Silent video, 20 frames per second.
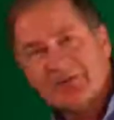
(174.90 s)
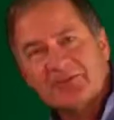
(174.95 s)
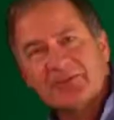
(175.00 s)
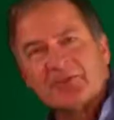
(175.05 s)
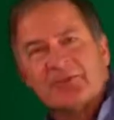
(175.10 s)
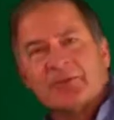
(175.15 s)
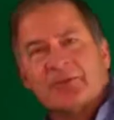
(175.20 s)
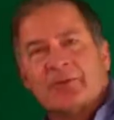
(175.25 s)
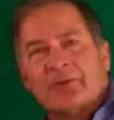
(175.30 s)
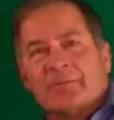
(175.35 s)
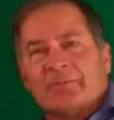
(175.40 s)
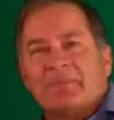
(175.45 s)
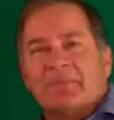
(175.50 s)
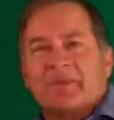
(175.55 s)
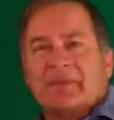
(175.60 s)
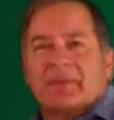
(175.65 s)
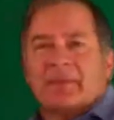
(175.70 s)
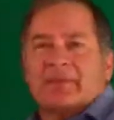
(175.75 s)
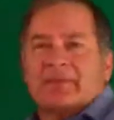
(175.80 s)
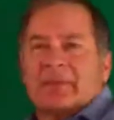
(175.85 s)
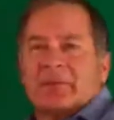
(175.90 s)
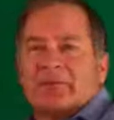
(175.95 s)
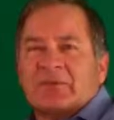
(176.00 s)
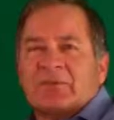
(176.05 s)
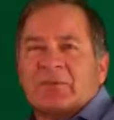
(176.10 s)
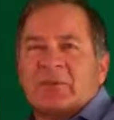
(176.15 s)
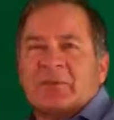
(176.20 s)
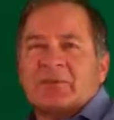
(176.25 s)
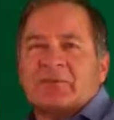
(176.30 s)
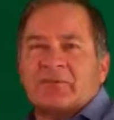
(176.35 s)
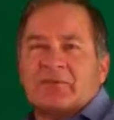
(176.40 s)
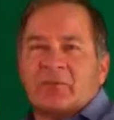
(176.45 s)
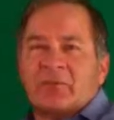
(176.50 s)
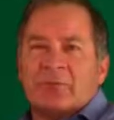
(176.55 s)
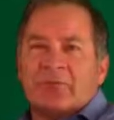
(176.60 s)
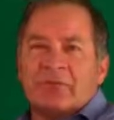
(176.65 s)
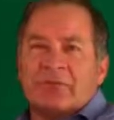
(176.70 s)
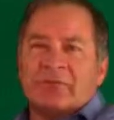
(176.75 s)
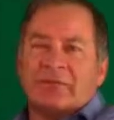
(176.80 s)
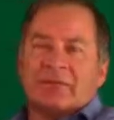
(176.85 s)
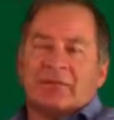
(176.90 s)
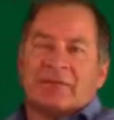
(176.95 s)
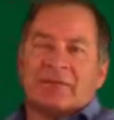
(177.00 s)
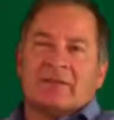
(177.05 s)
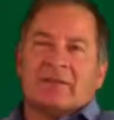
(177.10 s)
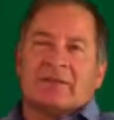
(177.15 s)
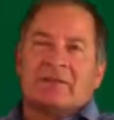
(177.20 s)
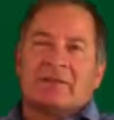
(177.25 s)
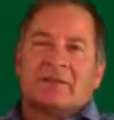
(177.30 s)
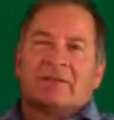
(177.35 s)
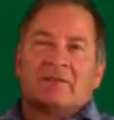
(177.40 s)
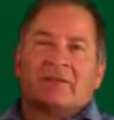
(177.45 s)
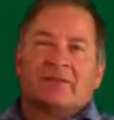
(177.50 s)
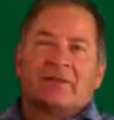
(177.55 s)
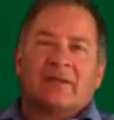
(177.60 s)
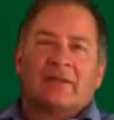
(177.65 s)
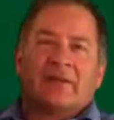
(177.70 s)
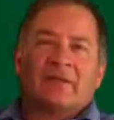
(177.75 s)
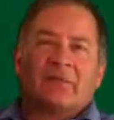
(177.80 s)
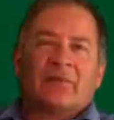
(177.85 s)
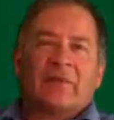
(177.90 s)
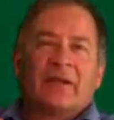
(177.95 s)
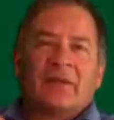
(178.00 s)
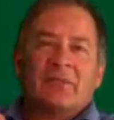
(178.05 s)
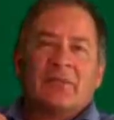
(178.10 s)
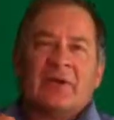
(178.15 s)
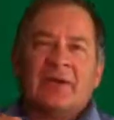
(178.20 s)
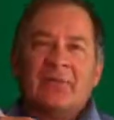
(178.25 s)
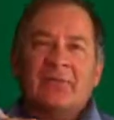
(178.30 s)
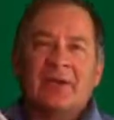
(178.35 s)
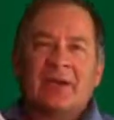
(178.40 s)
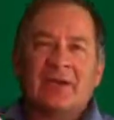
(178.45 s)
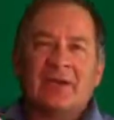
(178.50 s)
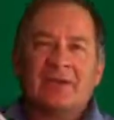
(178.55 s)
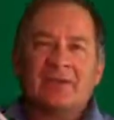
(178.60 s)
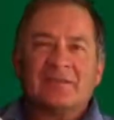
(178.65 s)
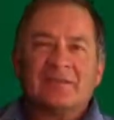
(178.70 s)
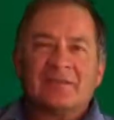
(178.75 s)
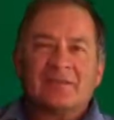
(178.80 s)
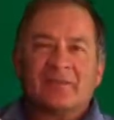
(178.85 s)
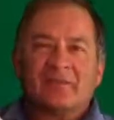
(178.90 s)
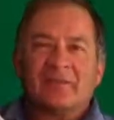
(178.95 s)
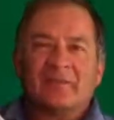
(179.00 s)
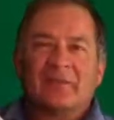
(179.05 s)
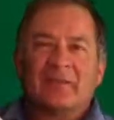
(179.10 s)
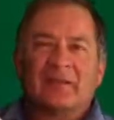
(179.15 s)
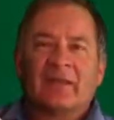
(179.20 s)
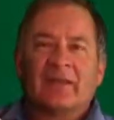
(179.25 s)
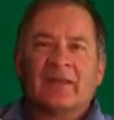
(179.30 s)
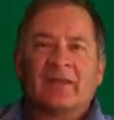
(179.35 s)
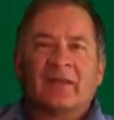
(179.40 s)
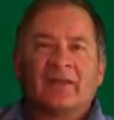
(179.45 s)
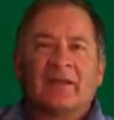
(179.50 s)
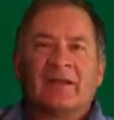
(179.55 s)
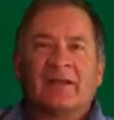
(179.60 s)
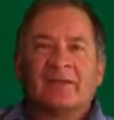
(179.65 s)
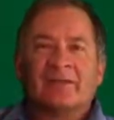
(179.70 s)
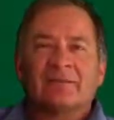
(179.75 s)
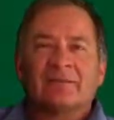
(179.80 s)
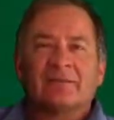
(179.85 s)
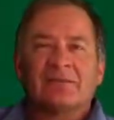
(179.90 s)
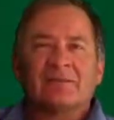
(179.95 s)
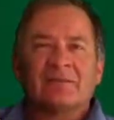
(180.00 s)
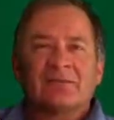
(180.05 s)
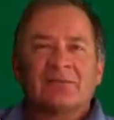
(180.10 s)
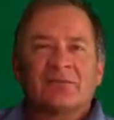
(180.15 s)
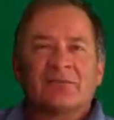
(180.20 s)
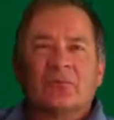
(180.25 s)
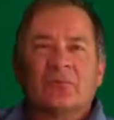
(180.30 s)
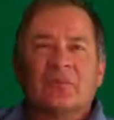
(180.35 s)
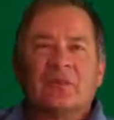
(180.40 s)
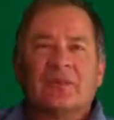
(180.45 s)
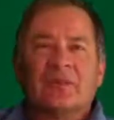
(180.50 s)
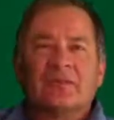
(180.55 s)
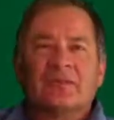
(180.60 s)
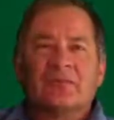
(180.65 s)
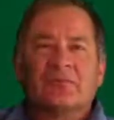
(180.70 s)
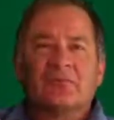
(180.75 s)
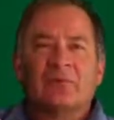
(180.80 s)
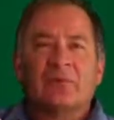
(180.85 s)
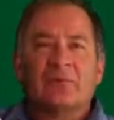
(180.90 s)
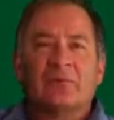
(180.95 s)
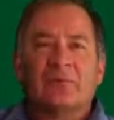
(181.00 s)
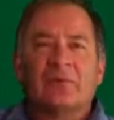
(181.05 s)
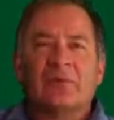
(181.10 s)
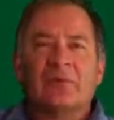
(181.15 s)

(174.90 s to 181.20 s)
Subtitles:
Here's a shirt that was picked for me by Money Magazine. Now, it was great when